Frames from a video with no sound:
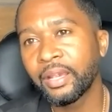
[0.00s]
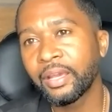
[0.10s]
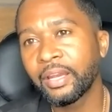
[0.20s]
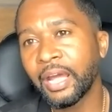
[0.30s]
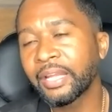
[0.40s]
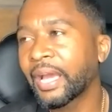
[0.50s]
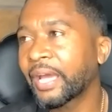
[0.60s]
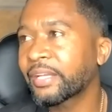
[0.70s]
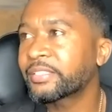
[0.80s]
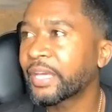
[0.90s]
And I didn't
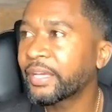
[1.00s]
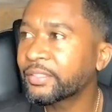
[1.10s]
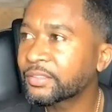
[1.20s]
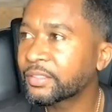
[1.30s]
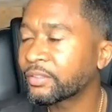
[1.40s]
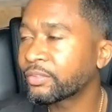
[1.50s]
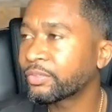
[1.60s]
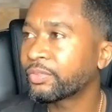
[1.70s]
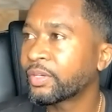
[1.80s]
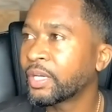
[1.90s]
got a taste of
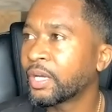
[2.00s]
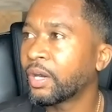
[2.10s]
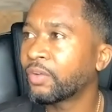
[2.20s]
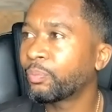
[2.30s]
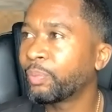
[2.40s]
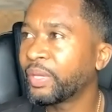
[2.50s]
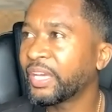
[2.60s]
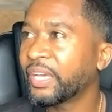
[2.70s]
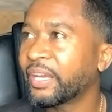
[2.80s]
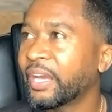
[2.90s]

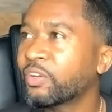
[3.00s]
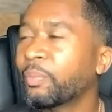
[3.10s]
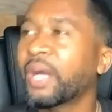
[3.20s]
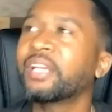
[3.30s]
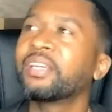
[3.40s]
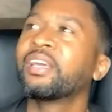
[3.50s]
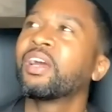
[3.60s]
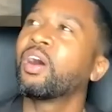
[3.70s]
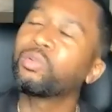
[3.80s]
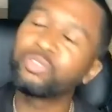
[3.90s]
being everybody,
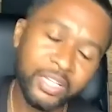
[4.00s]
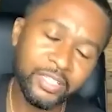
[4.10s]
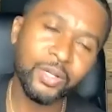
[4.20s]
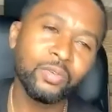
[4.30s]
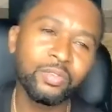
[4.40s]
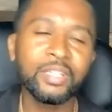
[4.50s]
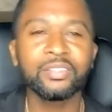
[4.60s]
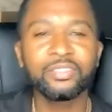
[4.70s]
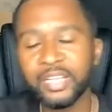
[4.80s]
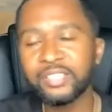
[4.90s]
Zaytoven
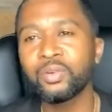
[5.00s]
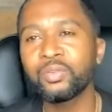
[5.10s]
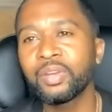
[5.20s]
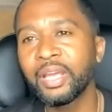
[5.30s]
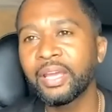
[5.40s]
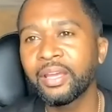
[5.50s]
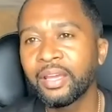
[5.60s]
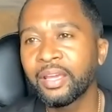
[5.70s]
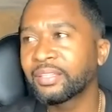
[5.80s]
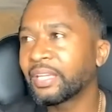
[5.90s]
this, Zaytoven
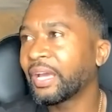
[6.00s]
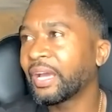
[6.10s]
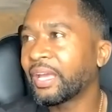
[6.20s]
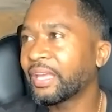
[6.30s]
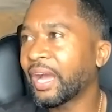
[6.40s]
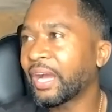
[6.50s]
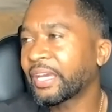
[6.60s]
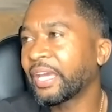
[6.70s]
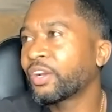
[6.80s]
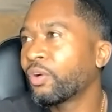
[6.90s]
that I
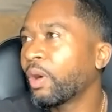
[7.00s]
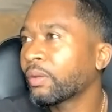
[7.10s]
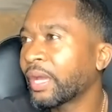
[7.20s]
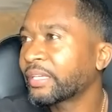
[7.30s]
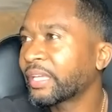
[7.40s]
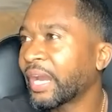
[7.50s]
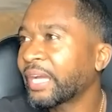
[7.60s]
can't go out like that.